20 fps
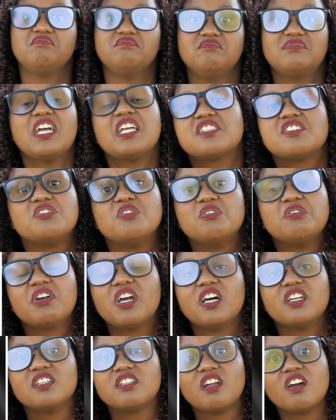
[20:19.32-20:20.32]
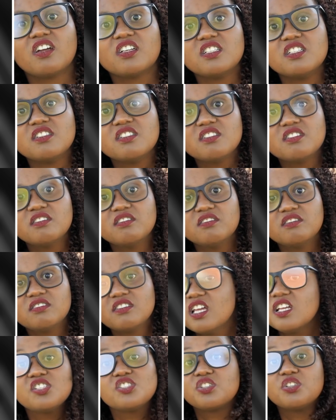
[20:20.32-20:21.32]
That's you, Ugandan artists.
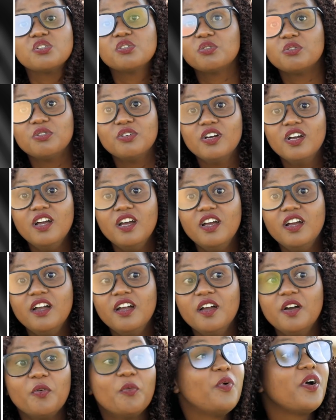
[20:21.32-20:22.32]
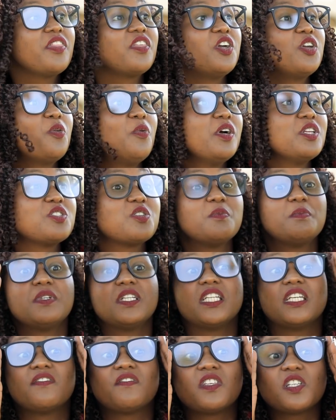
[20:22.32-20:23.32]
That's you. Whether you want to
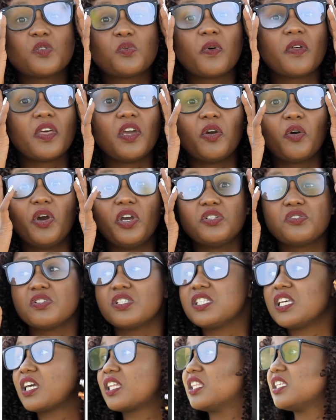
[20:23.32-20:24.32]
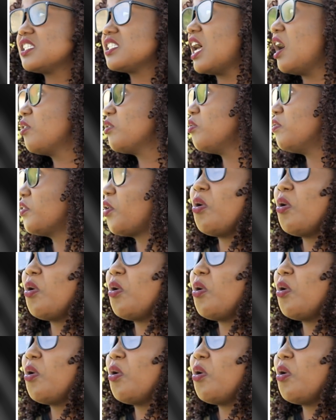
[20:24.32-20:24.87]
believe this, whether you're going to take this out of